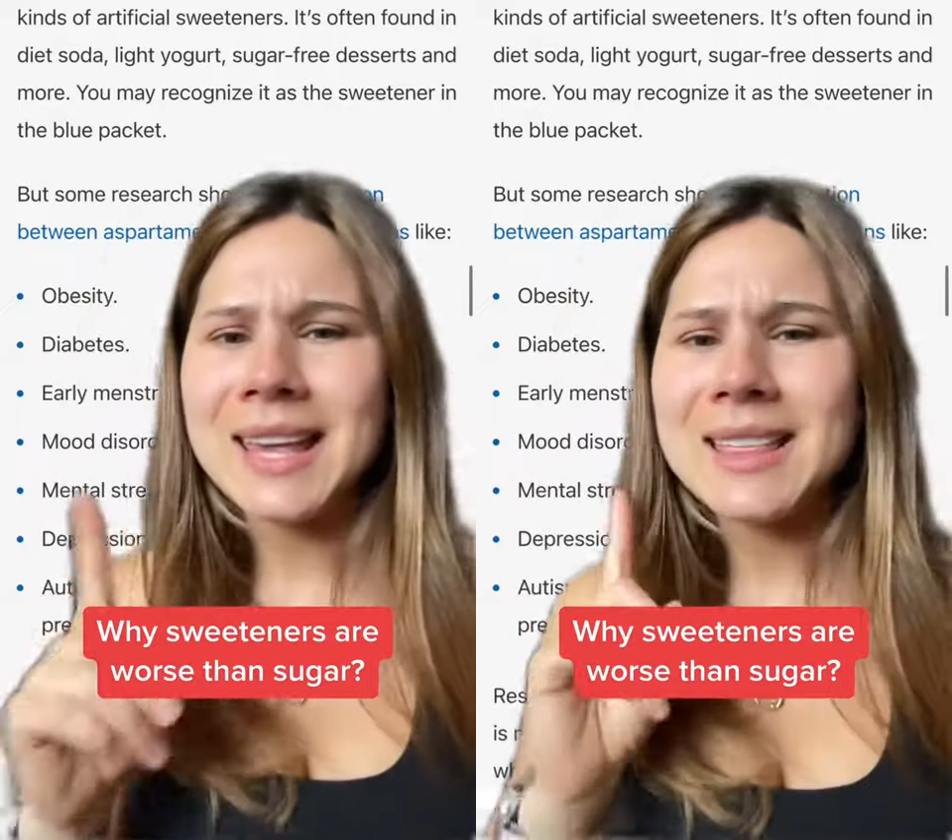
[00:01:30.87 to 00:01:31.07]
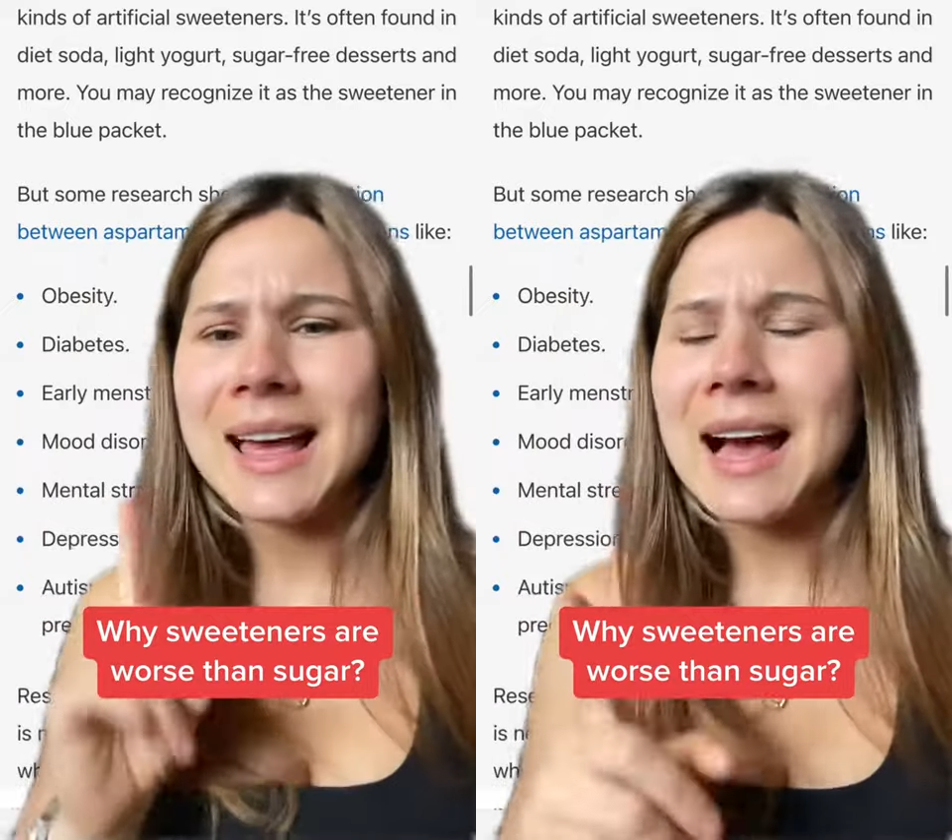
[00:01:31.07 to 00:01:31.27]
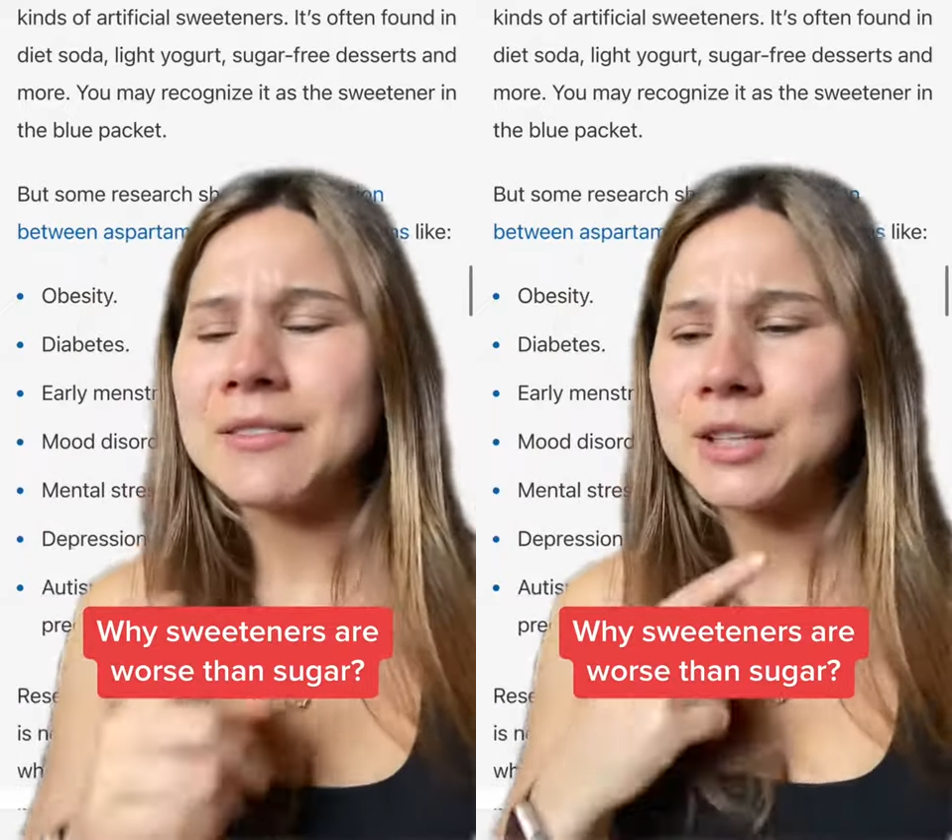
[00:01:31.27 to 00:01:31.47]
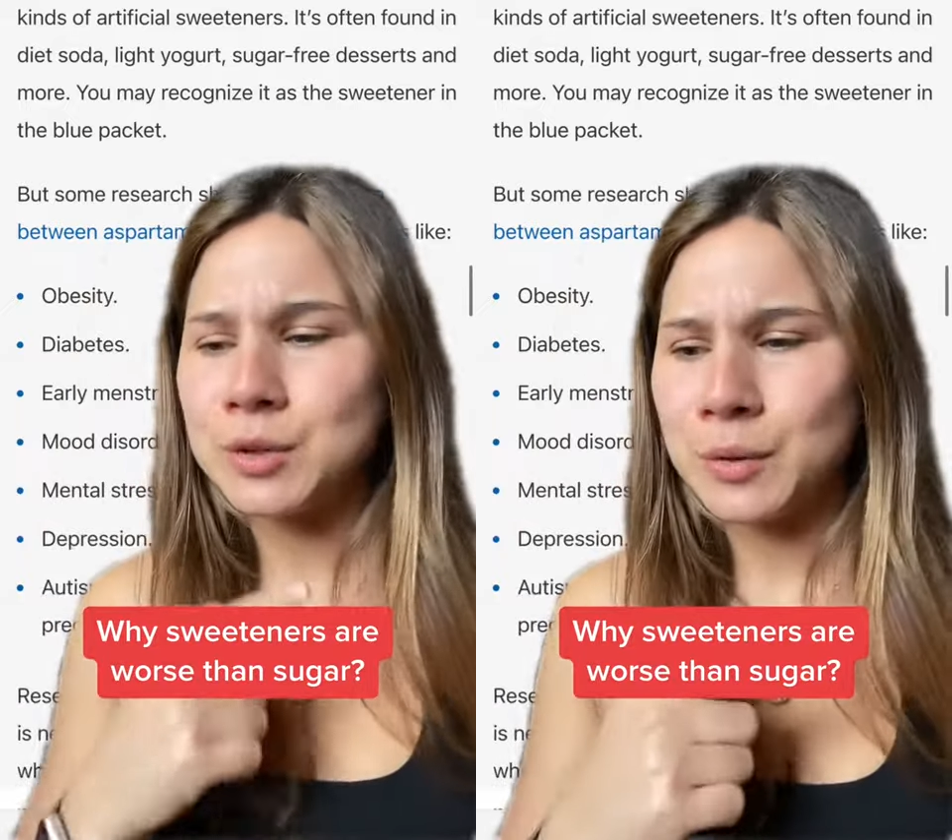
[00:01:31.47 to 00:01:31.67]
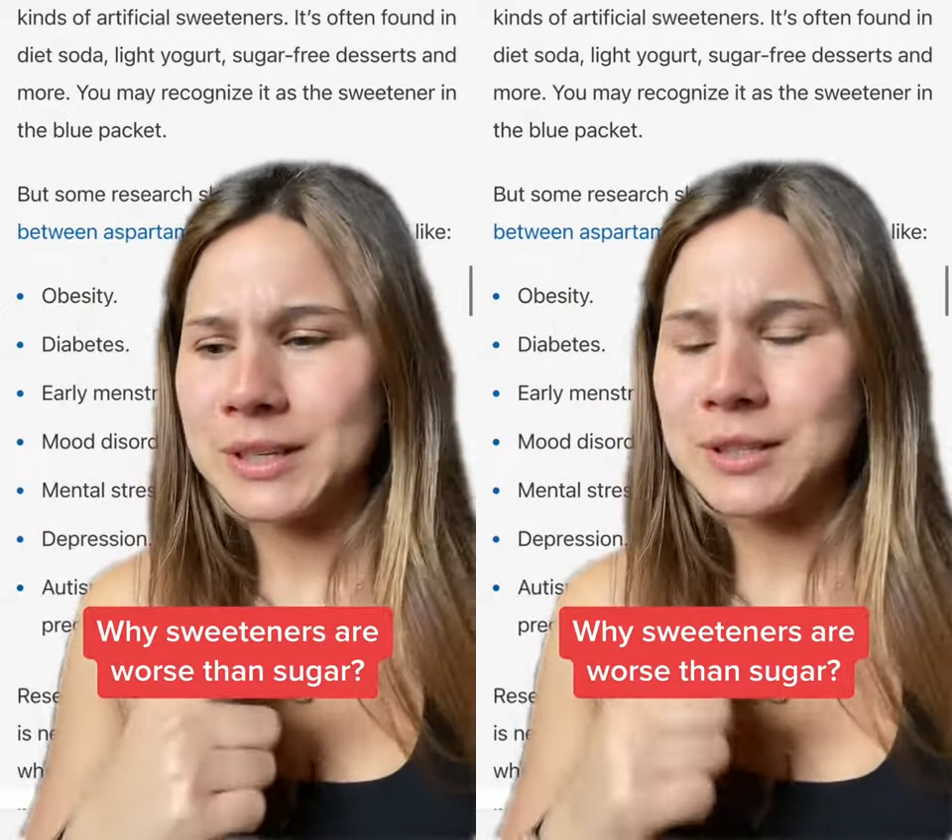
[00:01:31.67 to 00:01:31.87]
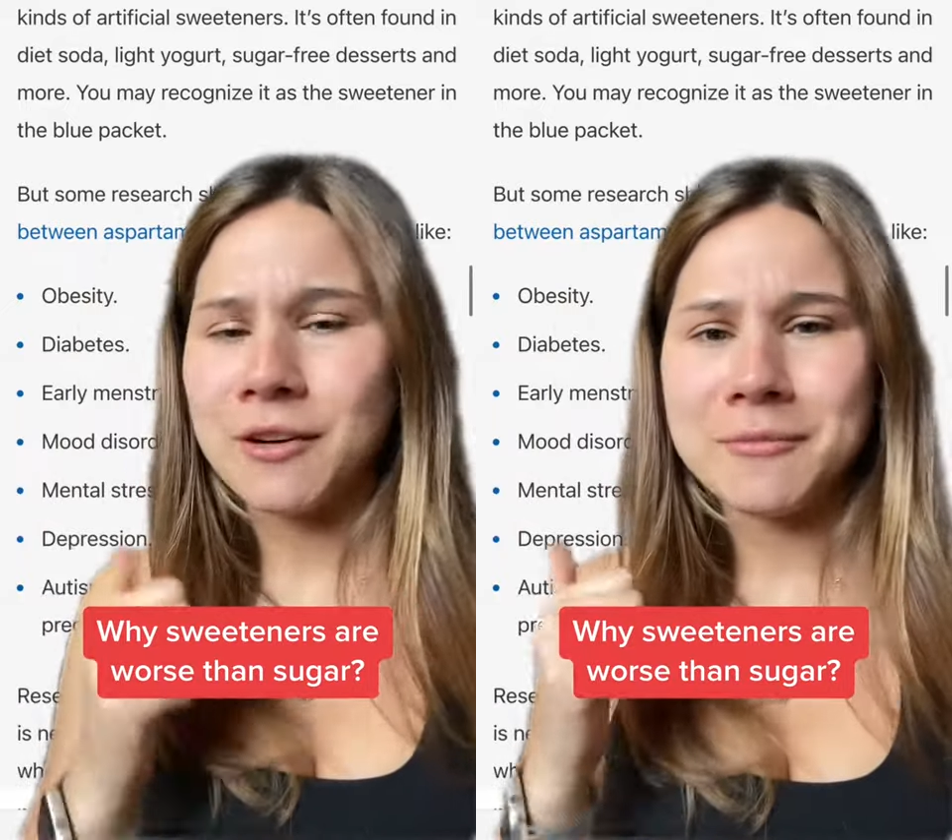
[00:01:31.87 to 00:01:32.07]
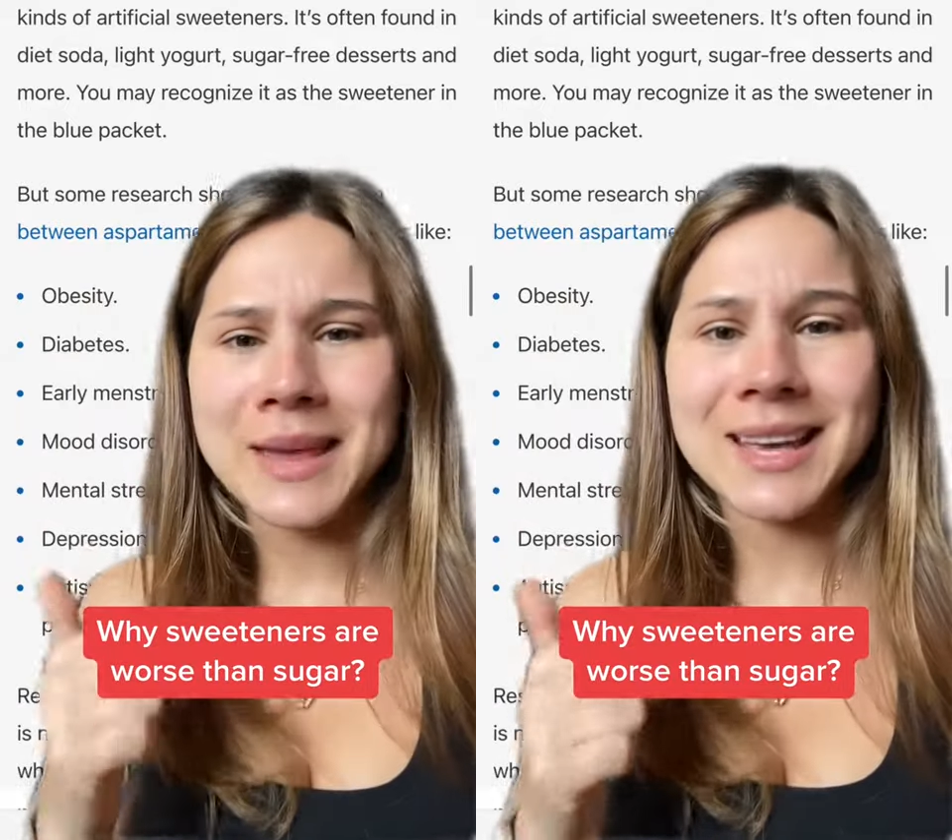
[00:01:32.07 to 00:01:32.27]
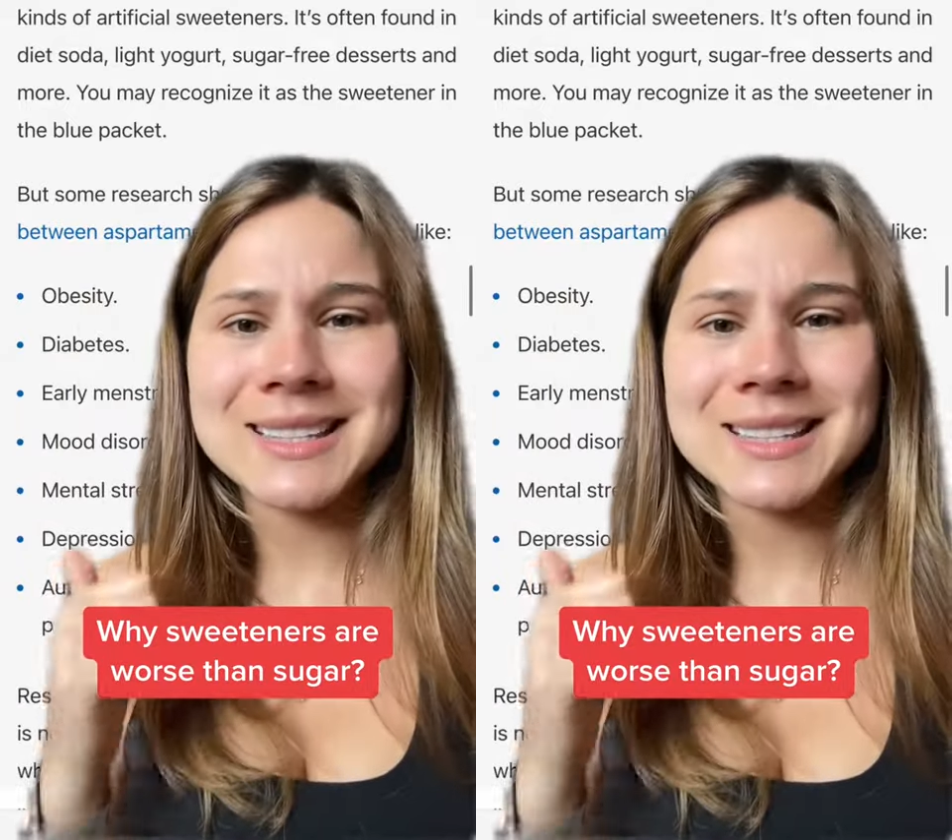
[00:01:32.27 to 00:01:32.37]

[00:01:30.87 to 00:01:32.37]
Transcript: either have the choice of being